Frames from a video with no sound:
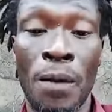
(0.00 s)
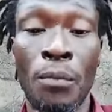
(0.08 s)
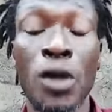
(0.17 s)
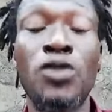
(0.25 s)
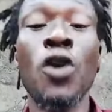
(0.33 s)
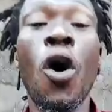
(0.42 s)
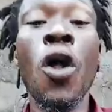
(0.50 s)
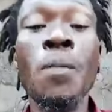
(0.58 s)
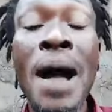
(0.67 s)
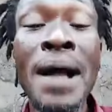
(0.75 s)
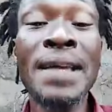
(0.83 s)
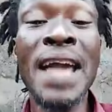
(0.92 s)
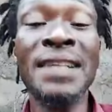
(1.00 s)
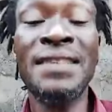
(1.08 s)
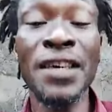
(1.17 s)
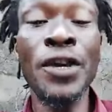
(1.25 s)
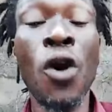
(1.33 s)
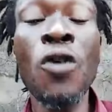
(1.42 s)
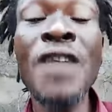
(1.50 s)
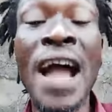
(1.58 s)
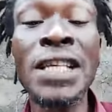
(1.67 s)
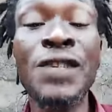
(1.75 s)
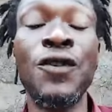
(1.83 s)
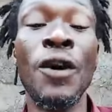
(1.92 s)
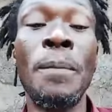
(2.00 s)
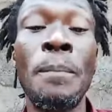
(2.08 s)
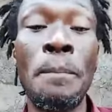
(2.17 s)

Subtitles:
But all man gets in your rights for